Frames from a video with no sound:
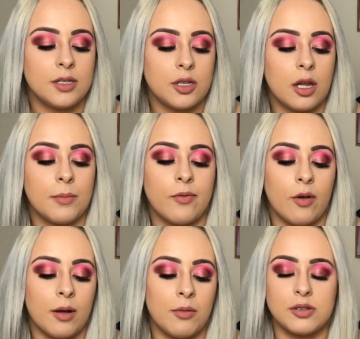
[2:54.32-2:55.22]
Don't get me
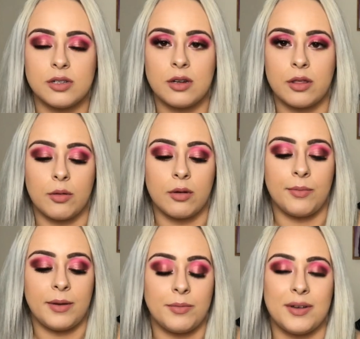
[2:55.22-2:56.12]
wrong, I'm not just gonna throw it in
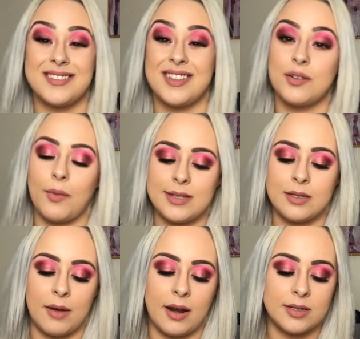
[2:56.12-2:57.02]
the bin because that's a
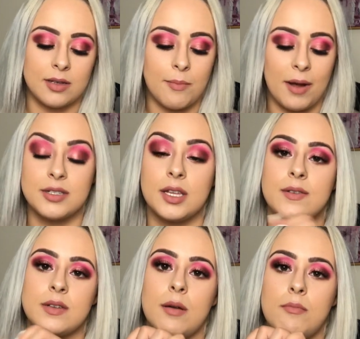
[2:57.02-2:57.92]
waste of money, so I might just
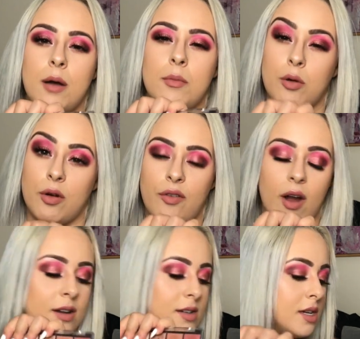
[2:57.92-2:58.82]
give it to my mum or a
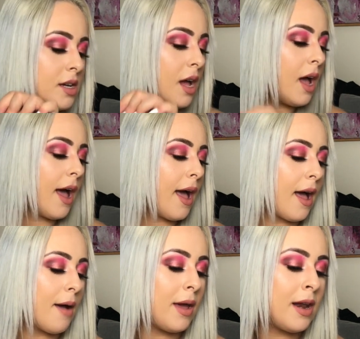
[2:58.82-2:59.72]
friend.
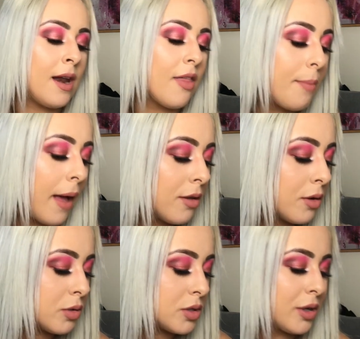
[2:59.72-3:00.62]
And another
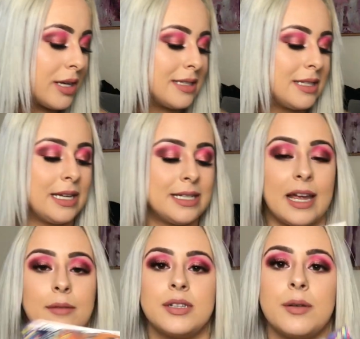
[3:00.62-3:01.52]
palette also is the
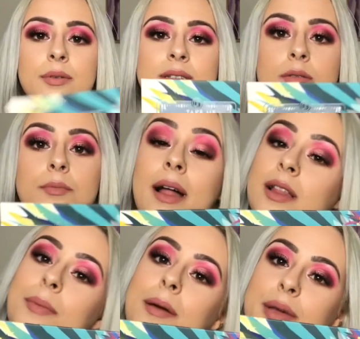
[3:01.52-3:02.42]
Take Me to Brazil
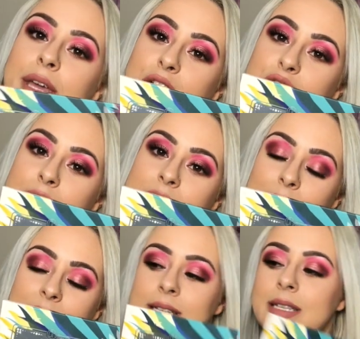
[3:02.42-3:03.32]
palette by BH
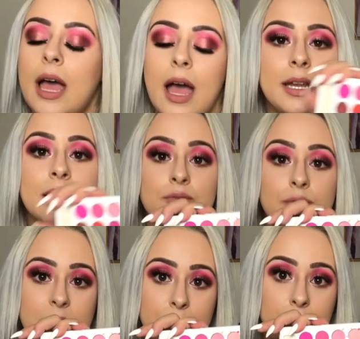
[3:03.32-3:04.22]
Cosmetics. It's really